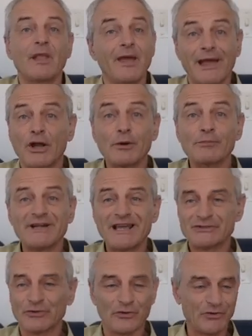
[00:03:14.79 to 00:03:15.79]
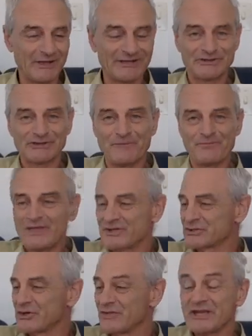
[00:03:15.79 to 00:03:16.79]
a combination of things.
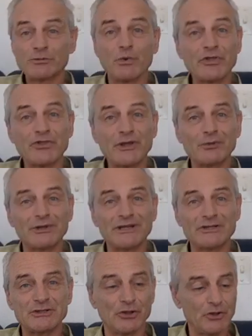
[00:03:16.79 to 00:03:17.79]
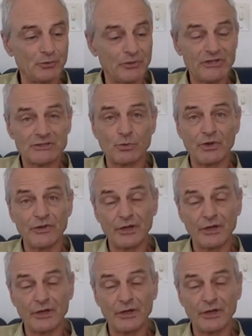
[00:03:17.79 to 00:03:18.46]
So that's one thing we need to learn with this one.